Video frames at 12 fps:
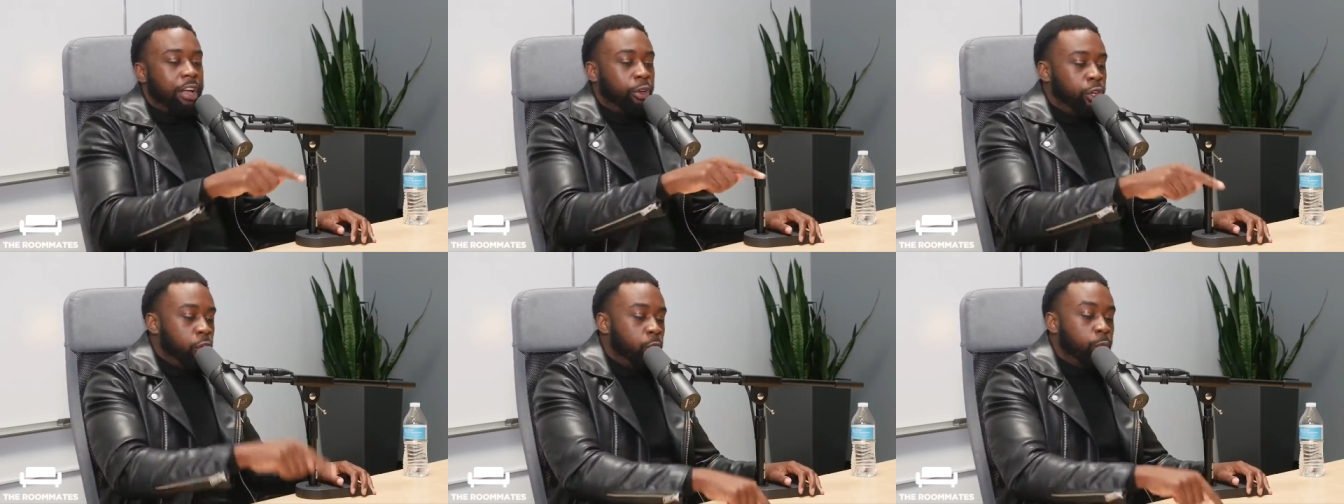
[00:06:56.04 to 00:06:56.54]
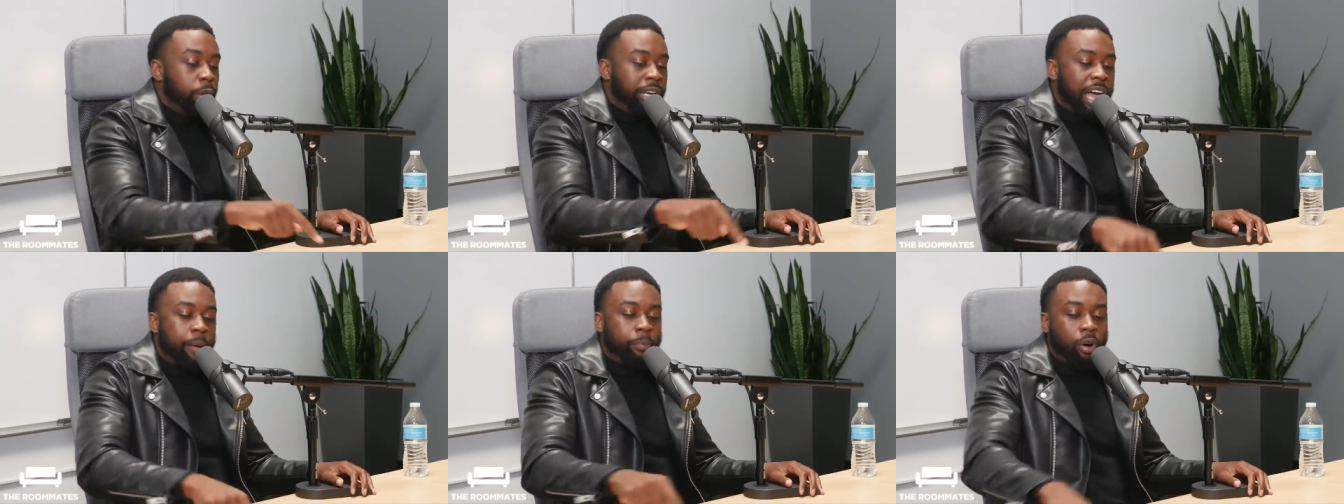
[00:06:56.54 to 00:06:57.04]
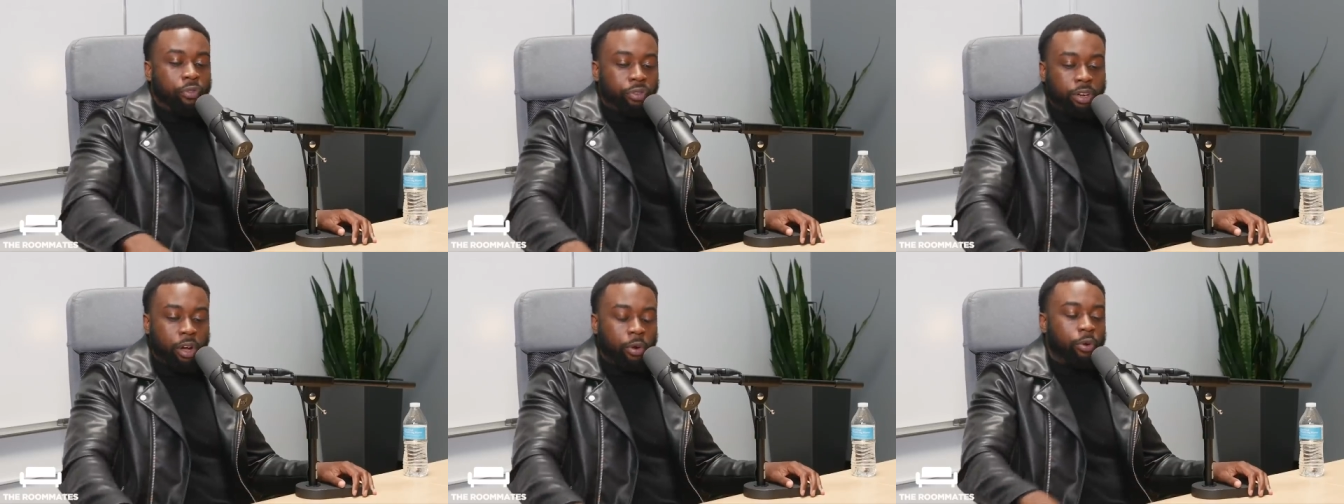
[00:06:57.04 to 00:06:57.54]
You and I both
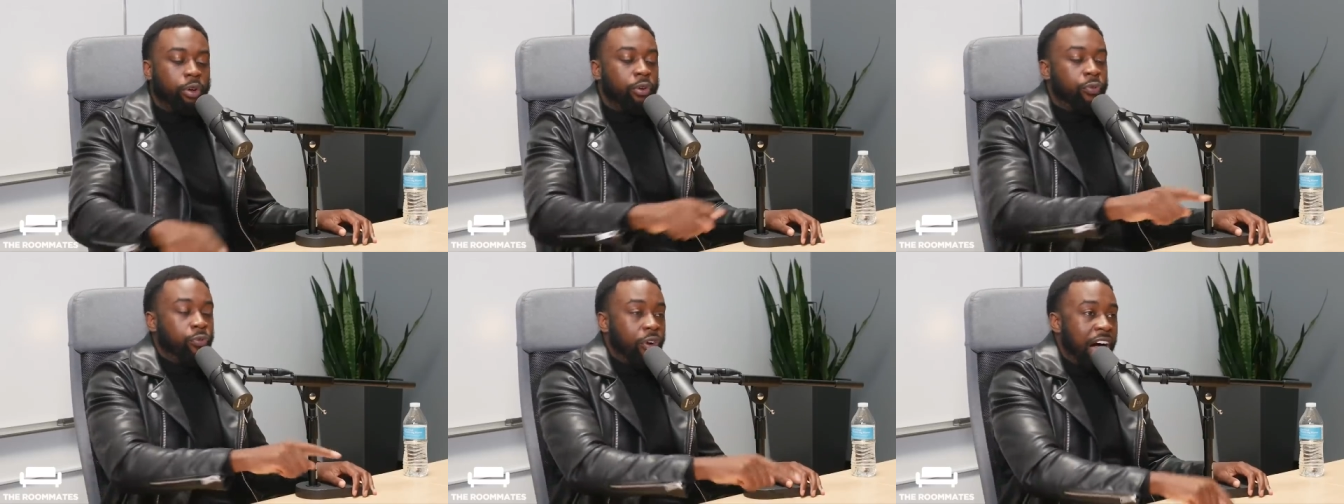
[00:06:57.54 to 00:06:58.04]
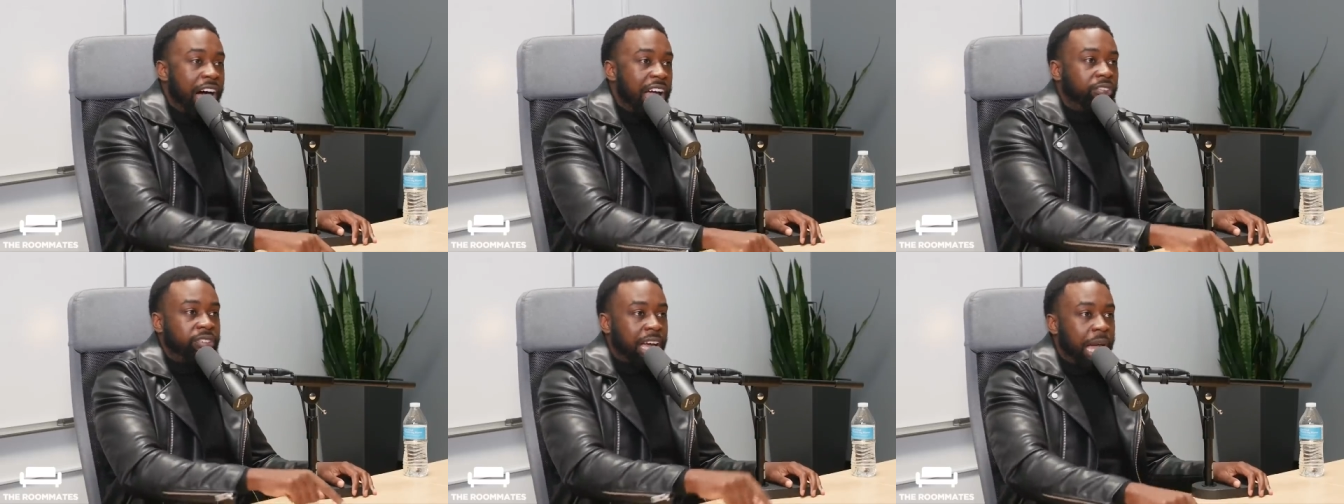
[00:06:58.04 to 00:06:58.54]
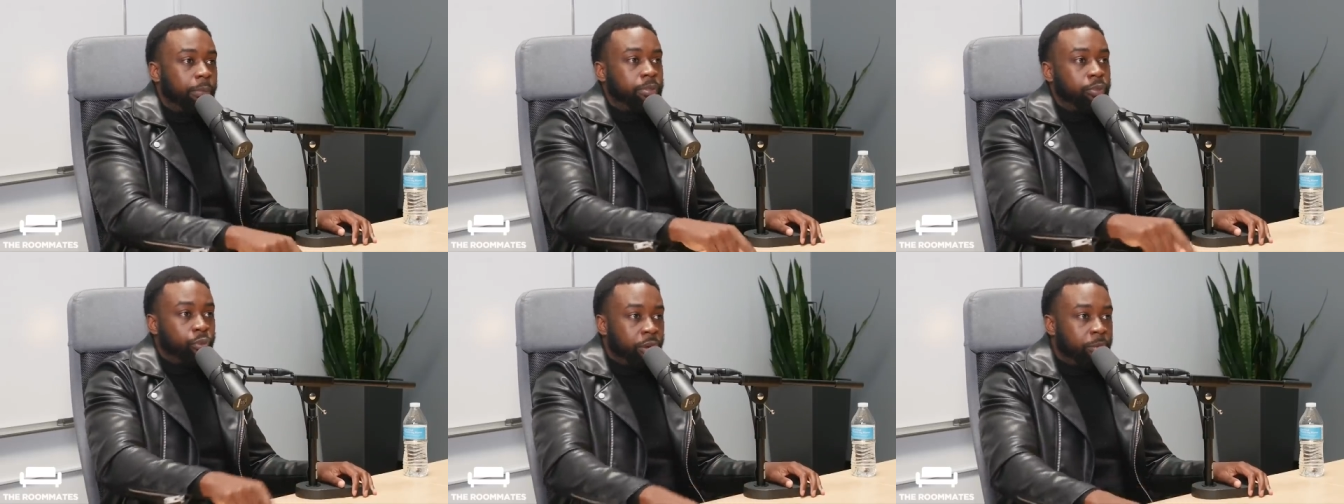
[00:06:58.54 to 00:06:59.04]
know 5
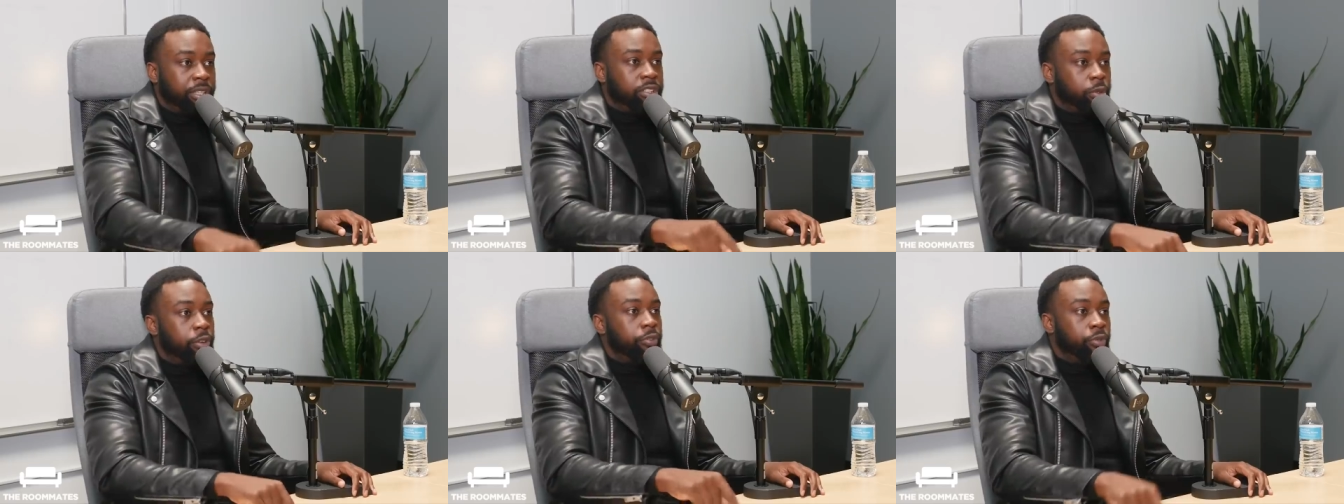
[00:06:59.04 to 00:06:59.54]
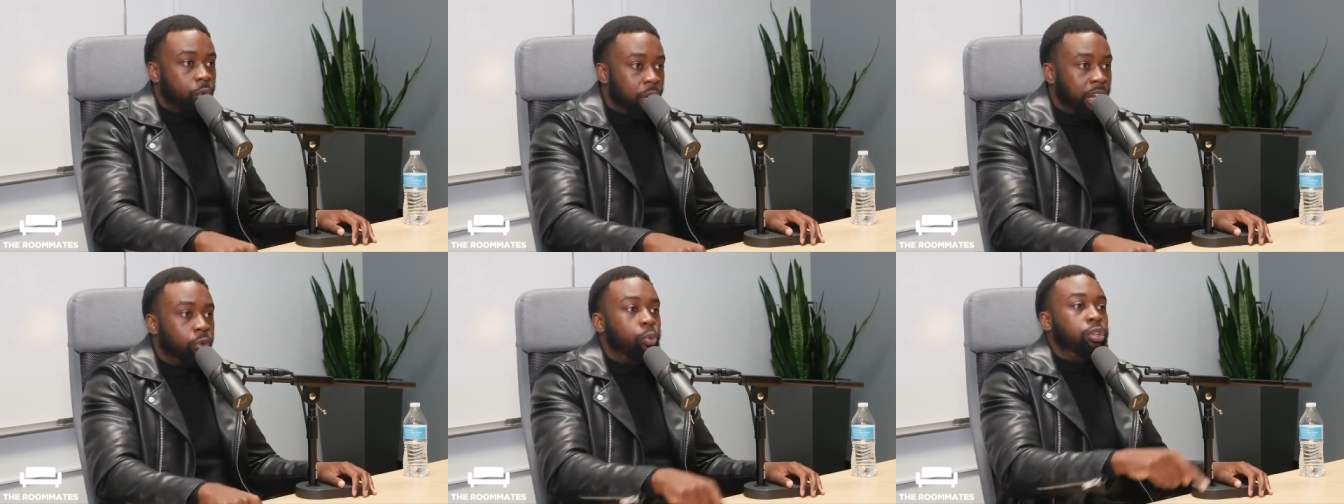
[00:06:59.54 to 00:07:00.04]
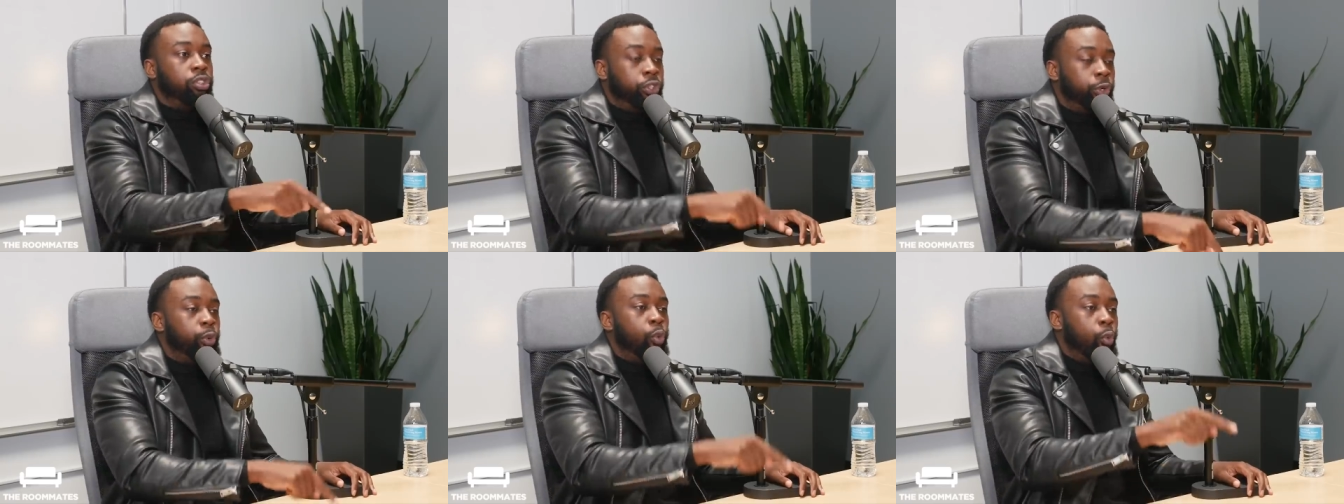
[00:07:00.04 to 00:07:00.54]
types of women to avoid will
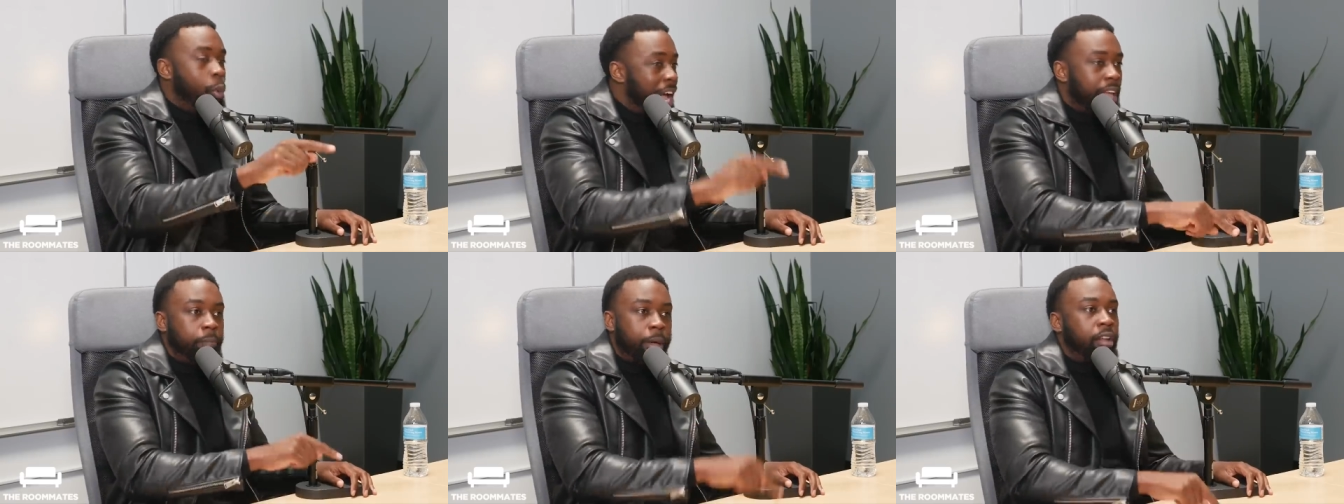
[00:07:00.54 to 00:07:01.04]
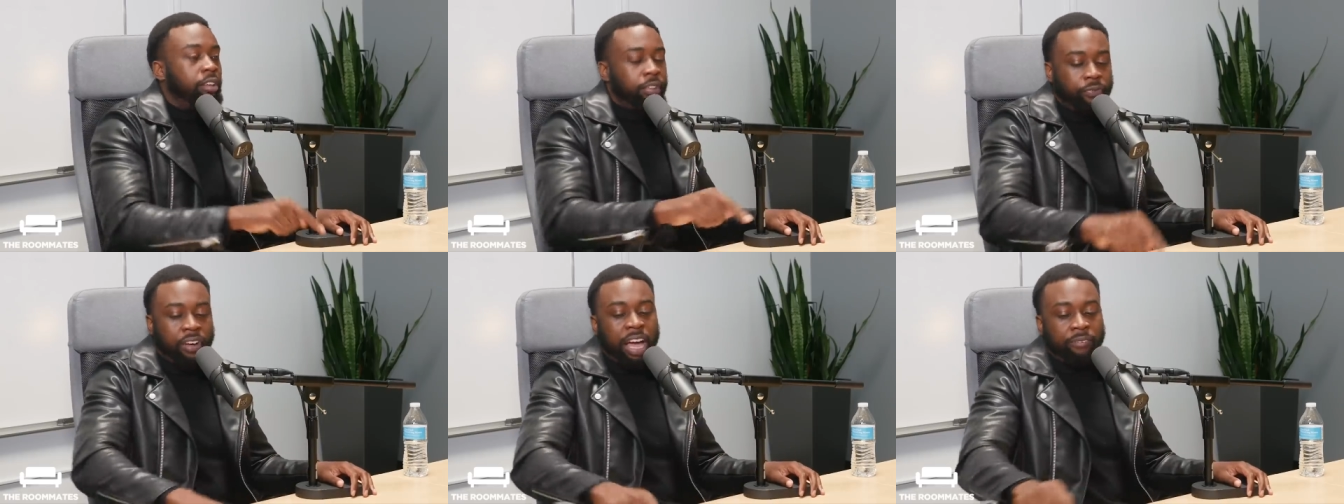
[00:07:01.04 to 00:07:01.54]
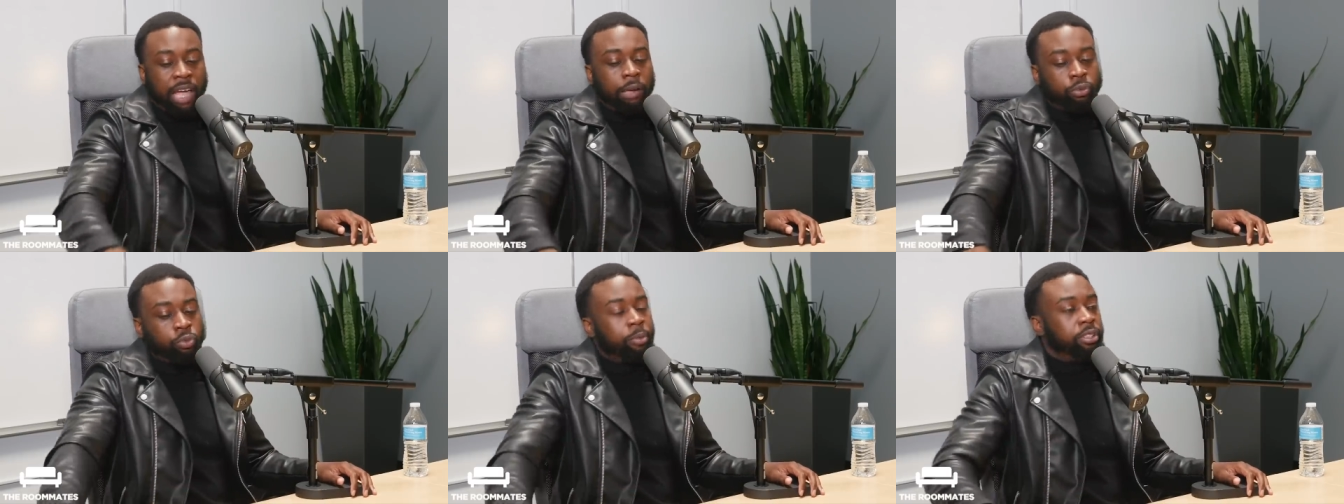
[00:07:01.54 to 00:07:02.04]
do way better than 5
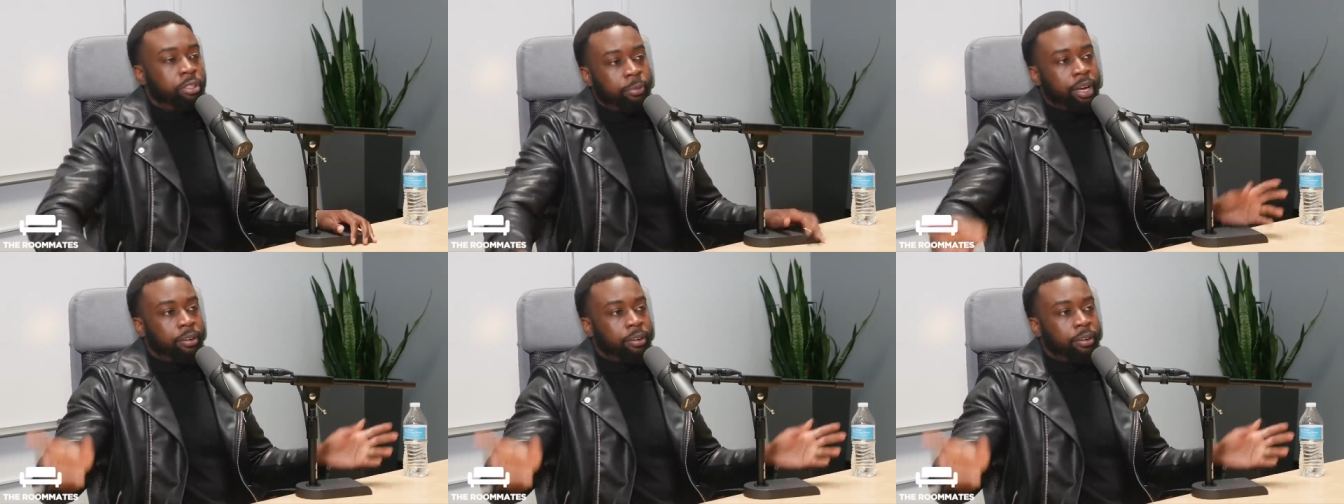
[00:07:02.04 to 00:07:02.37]
types of women to